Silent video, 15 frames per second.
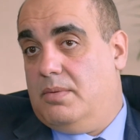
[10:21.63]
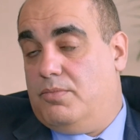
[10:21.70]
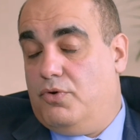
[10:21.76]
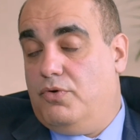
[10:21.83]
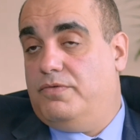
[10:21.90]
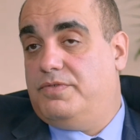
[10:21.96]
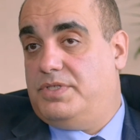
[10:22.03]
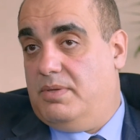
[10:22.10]

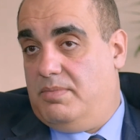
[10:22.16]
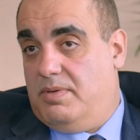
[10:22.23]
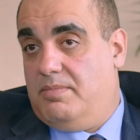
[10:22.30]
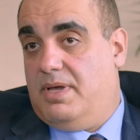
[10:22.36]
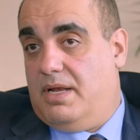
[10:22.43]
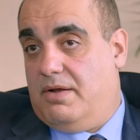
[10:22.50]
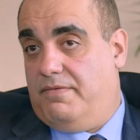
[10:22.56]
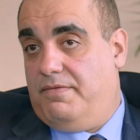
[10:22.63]
proves to be
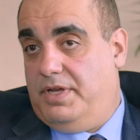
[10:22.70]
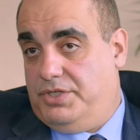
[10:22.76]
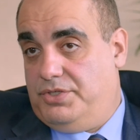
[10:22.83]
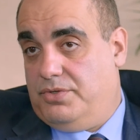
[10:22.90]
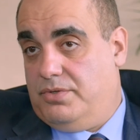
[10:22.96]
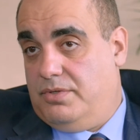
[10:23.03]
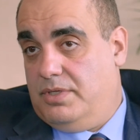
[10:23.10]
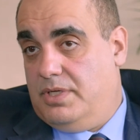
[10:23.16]

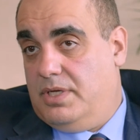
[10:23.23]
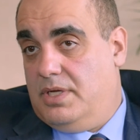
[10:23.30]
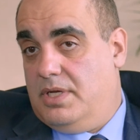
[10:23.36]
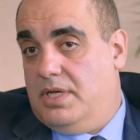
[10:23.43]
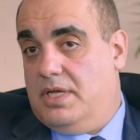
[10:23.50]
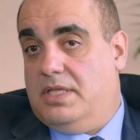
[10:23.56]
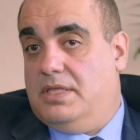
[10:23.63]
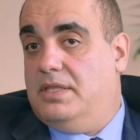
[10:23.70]
beneficial,
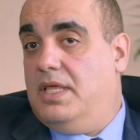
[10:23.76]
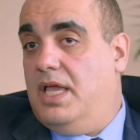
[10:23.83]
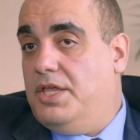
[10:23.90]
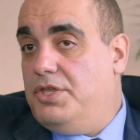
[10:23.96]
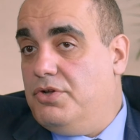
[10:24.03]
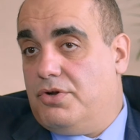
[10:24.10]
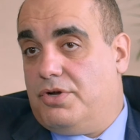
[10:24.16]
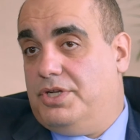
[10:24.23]

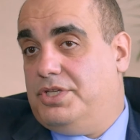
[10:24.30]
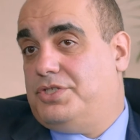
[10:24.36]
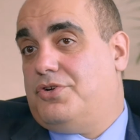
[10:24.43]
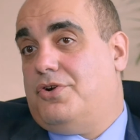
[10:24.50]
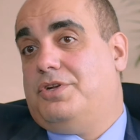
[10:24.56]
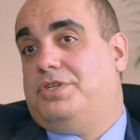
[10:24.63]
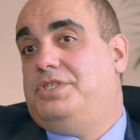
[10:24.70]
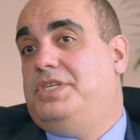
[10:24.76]
then you're going to
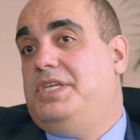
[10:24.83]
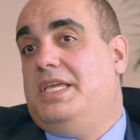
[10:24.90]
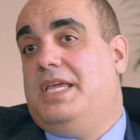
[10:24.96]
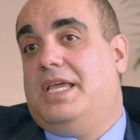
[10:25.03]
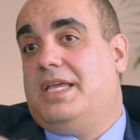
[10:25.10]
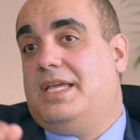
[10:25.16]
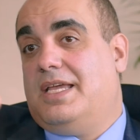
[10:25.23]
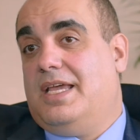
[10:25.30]
start
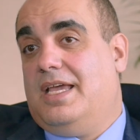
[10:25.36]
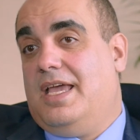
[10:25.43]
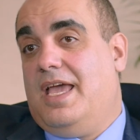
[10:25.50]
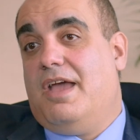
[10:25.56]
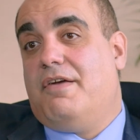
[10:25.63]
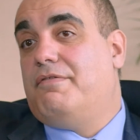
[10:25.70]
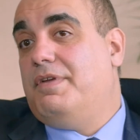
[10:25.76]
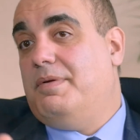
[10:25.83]
seeing
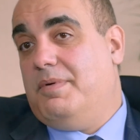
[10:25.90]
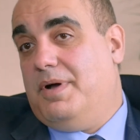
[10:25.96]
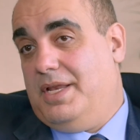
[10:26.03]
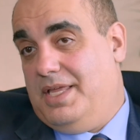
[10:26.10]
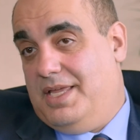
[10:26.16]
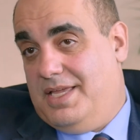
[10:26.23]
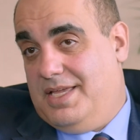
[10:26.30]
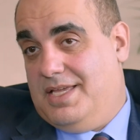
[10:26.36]

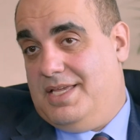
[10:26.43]
everybody